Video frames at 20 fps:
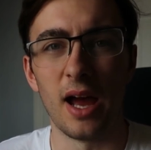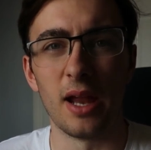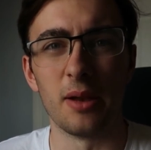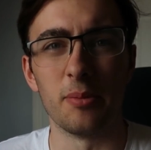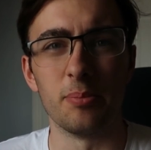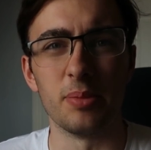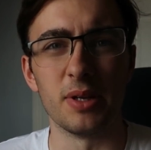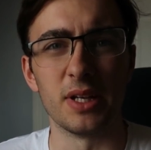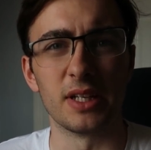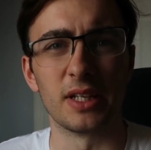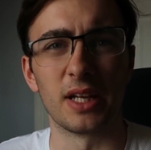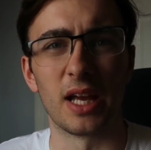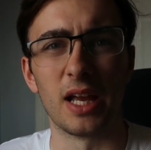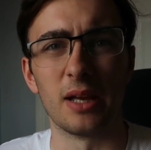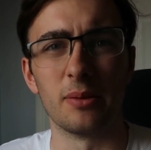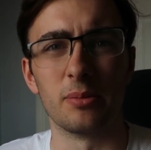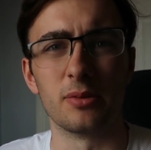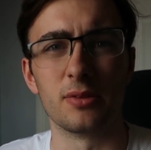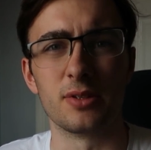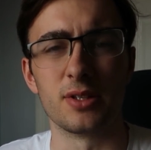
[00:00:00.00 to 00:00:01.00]
and being
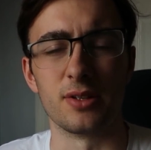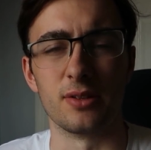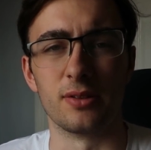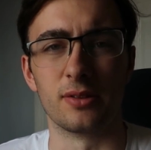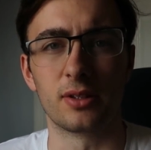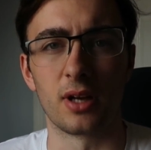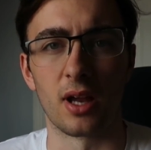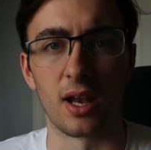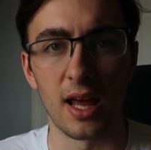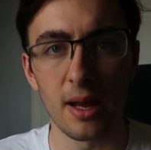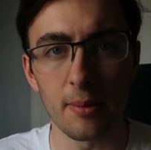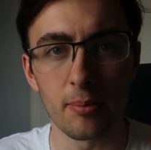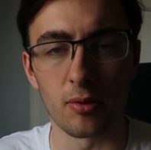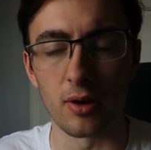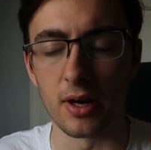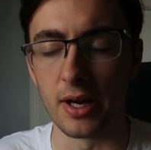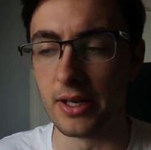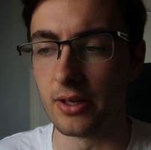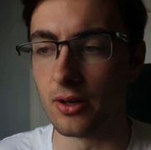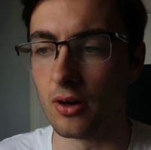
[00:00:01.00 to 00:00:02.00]
able to
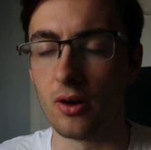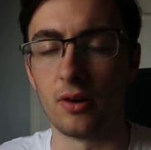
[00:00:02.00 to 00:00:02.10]
collaborate